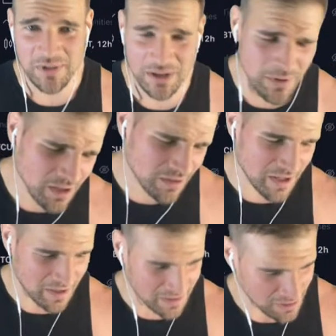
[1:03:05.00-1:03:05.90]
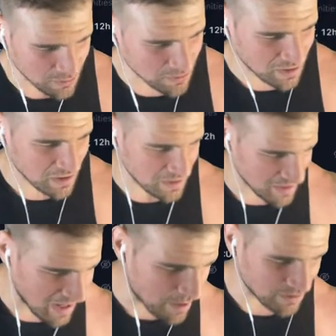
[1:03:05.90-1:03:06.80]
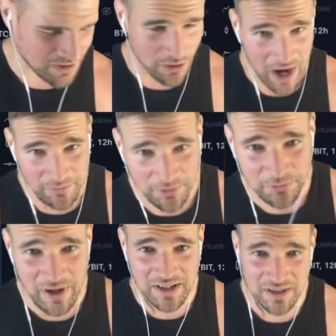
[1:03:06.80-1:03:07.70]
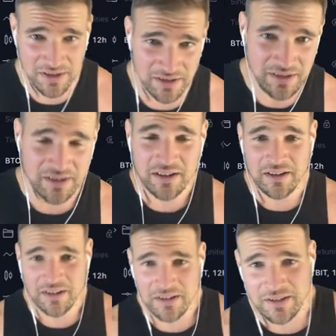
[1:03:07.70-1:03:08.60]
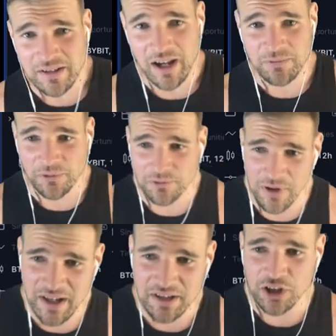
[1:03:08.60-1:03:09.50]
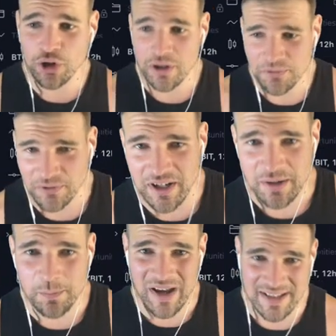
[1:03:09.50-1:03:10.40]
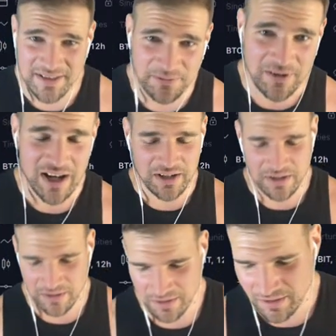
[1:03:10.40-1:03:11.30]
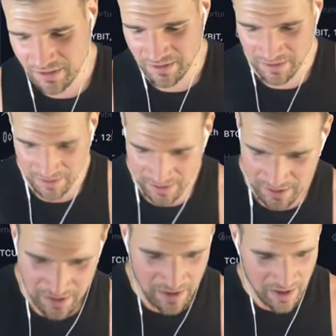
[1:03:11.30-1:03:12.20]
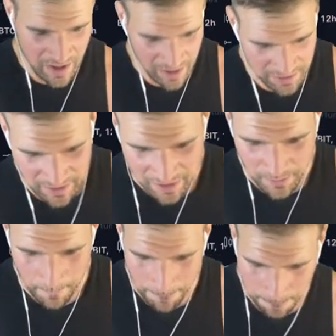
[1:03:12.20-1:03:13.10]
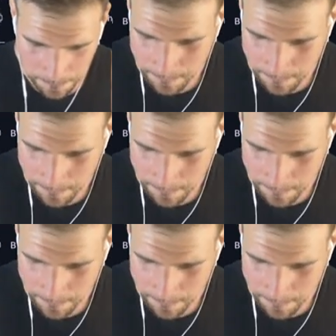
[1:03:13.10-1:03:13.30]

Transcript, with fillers: of mean, well, yeah, you know, it happens. You know, I have a friend, a good friend, a best friend. And,